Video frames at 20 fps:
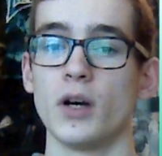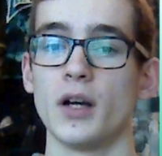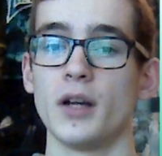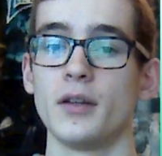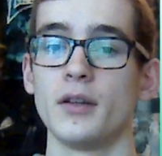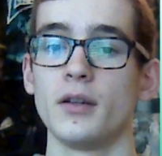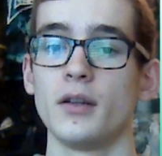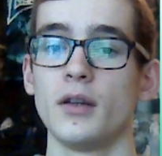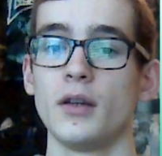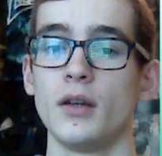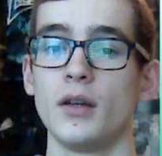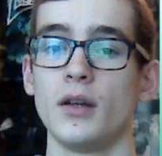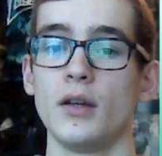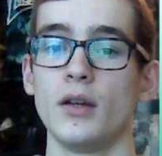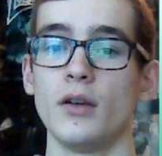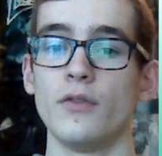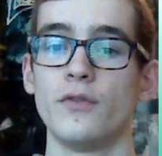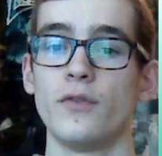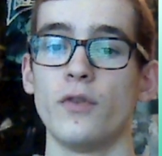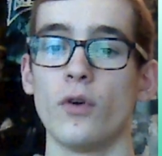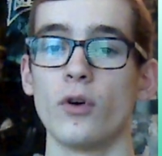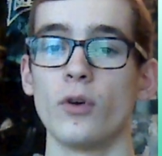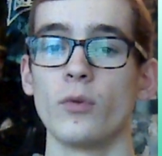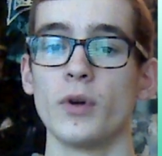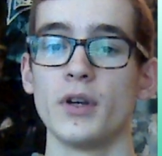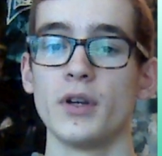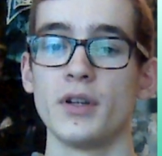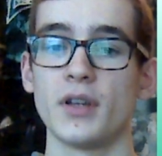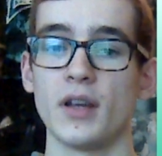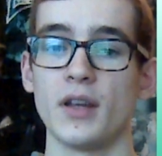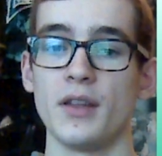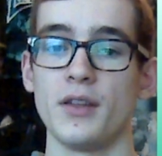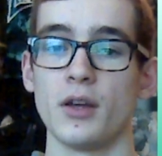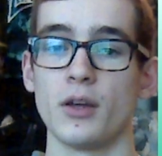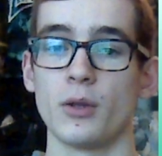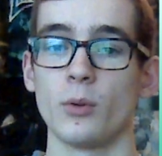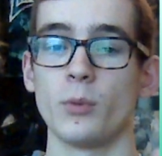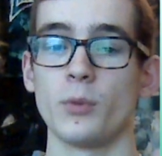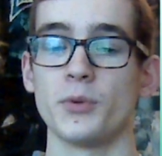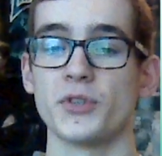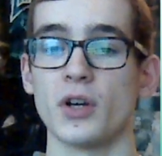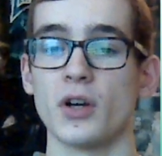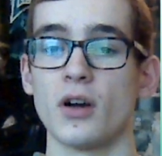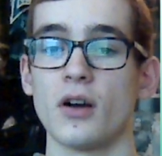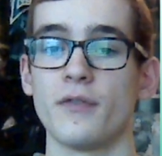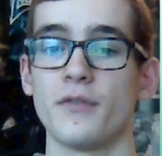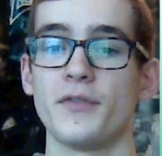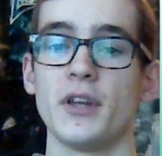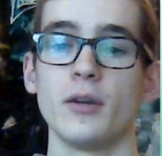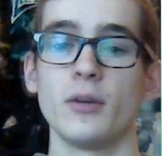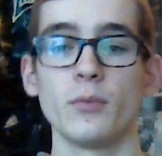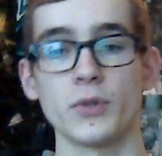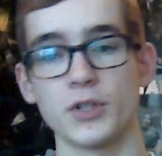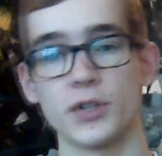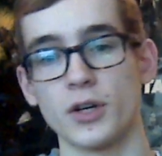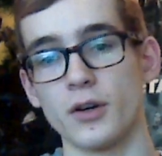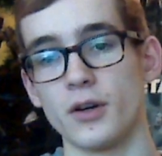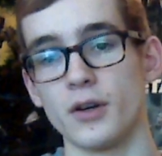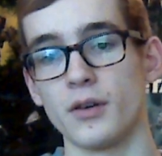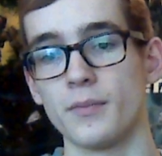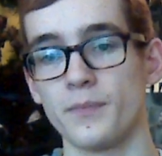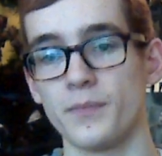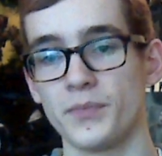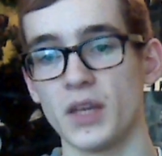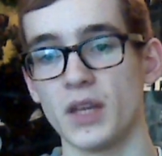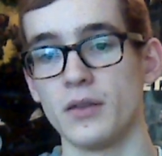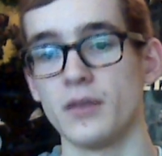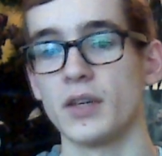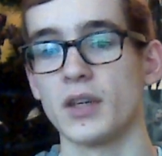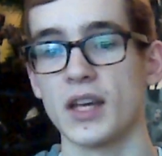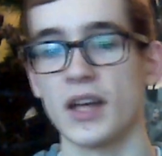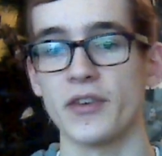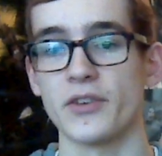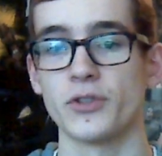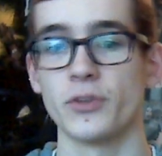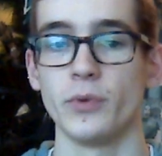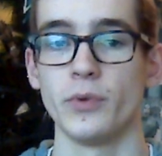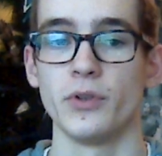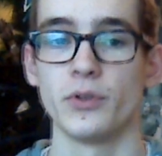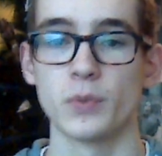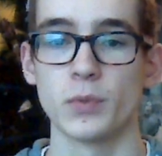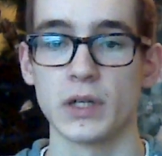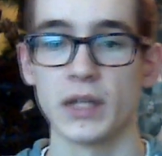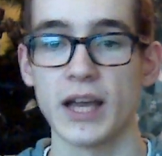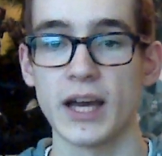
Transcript: forward and the other one was off, then it would turn, and the caster wheels would allow it to.